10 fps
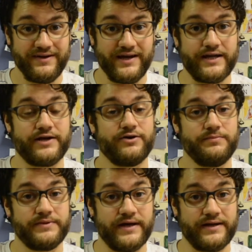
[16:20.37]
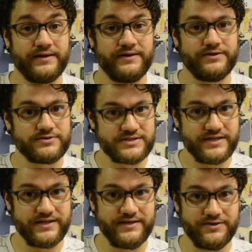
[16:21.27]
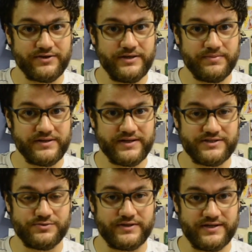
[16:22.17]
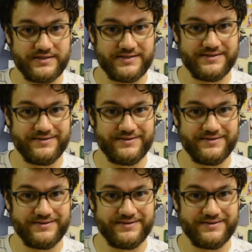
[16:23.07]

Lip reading: And I hope that you'll keep in touch with us.